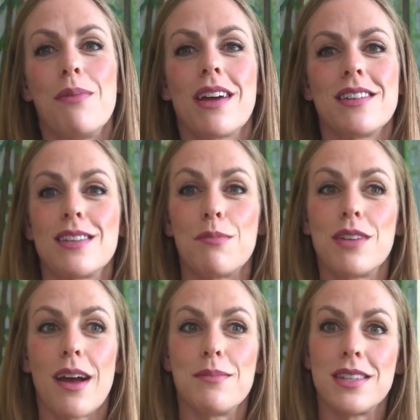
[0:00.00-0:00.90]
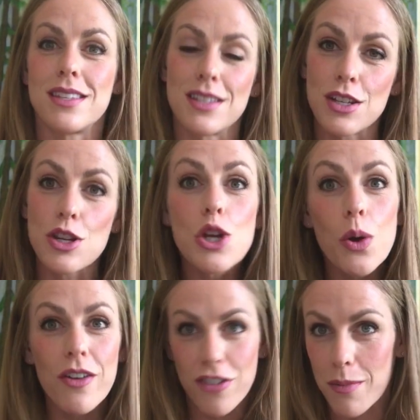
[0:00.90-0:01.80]
because sometimes this is
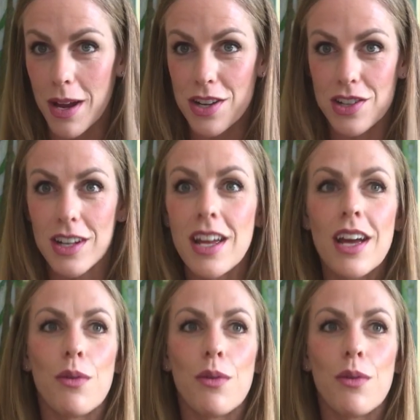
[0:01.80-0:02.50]
new information.